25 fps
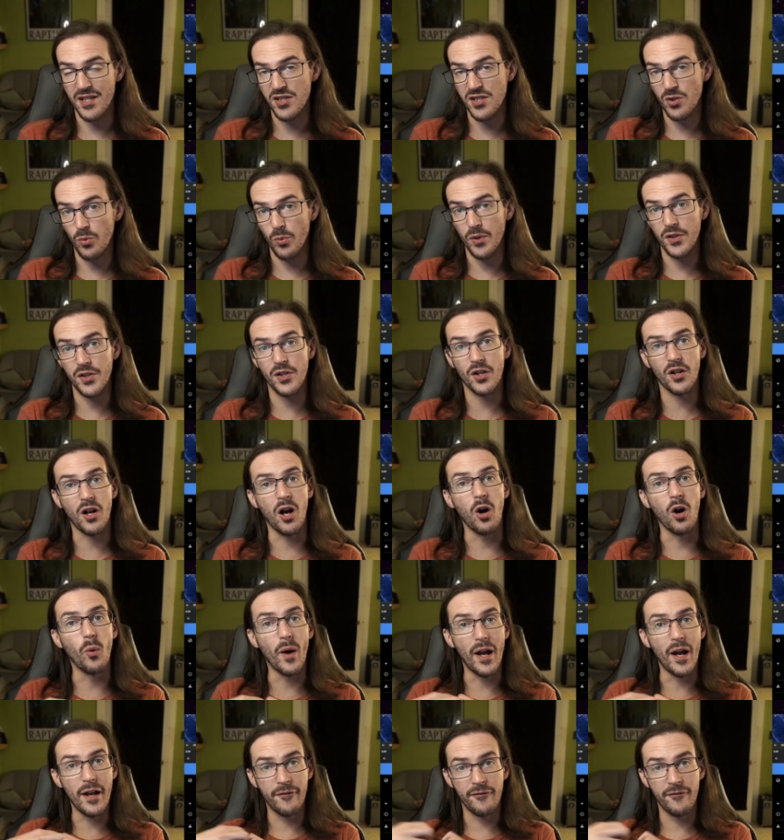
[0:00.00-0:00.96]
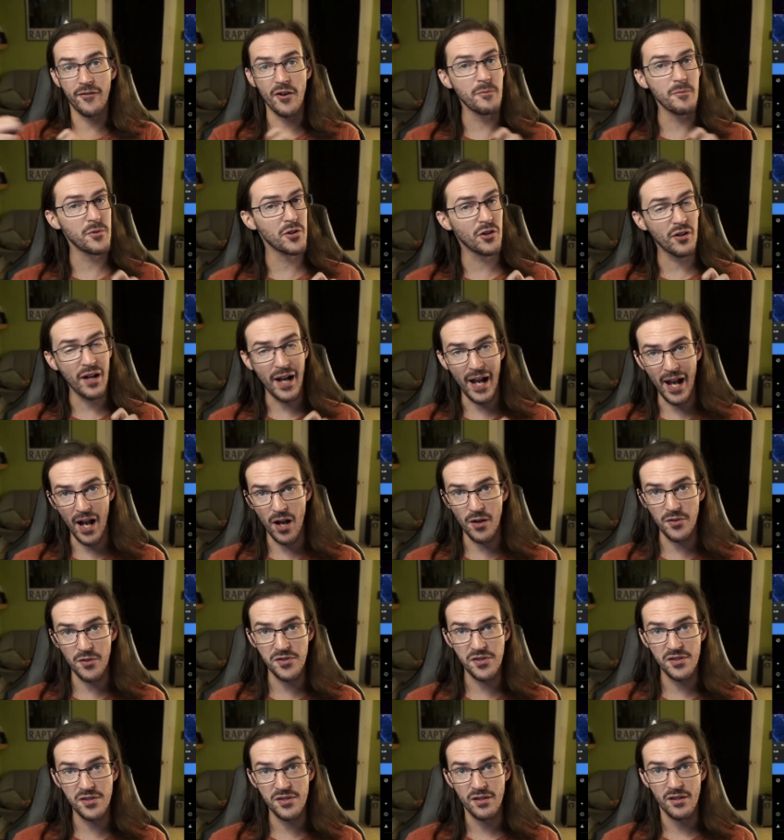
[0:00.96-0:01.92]
So when you're away from your
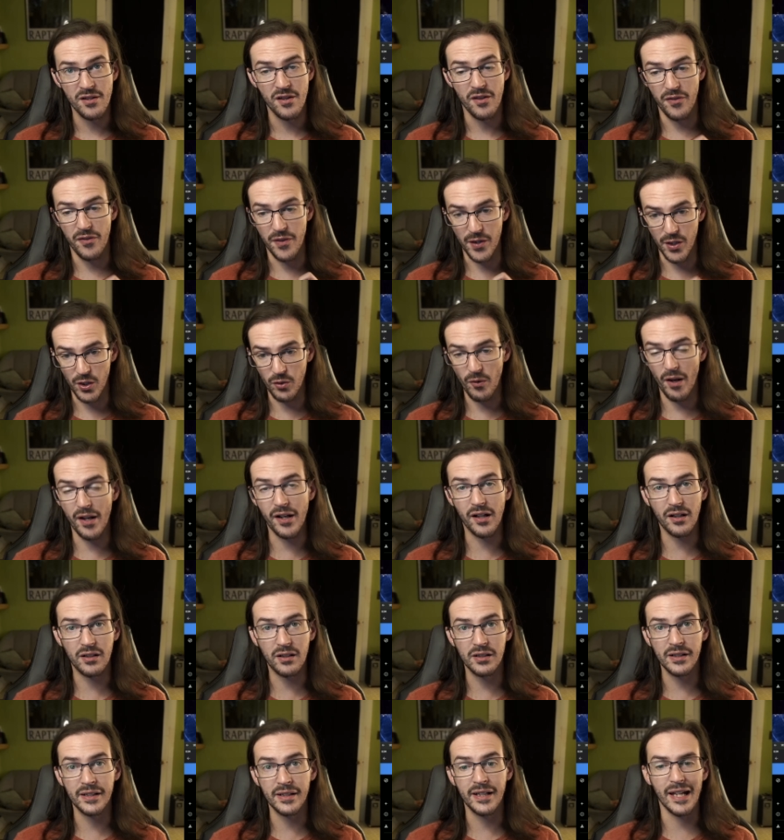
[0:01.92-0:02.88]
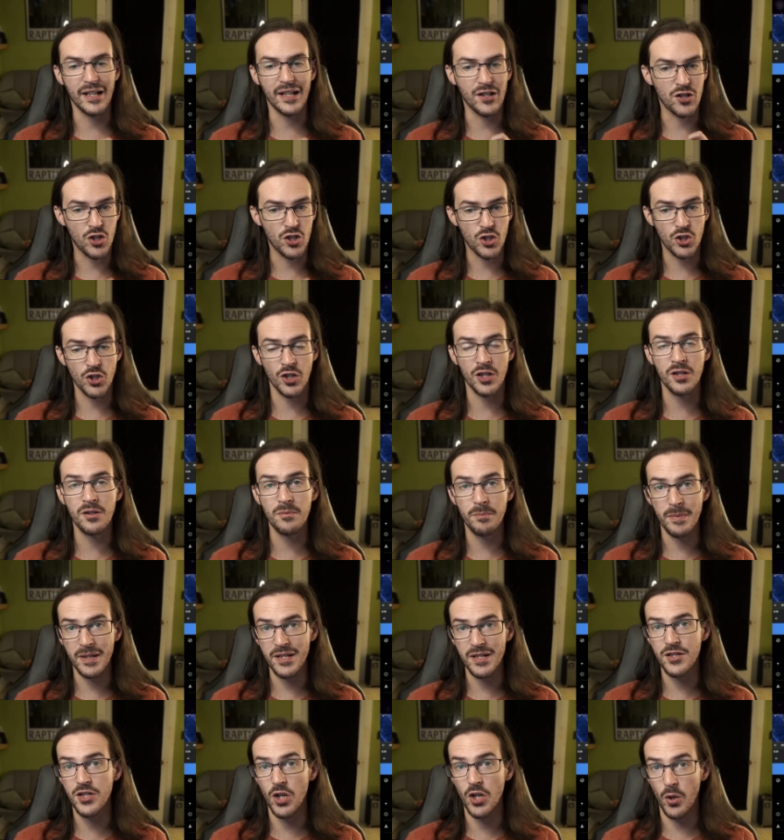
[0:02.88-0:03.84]
house, theoretically, it shouldn't
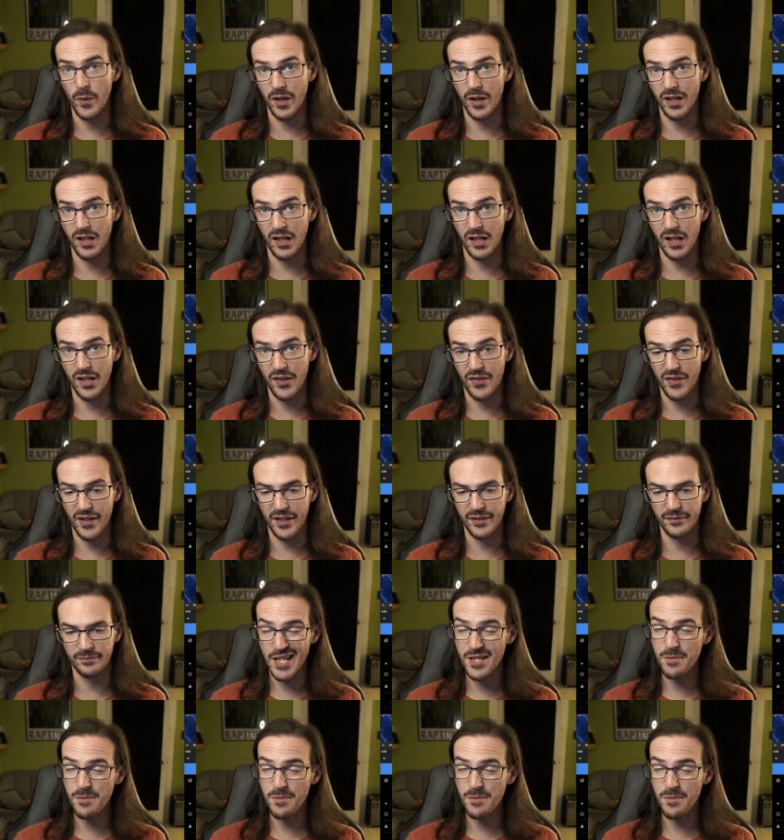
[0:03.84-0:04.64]
be doing anything.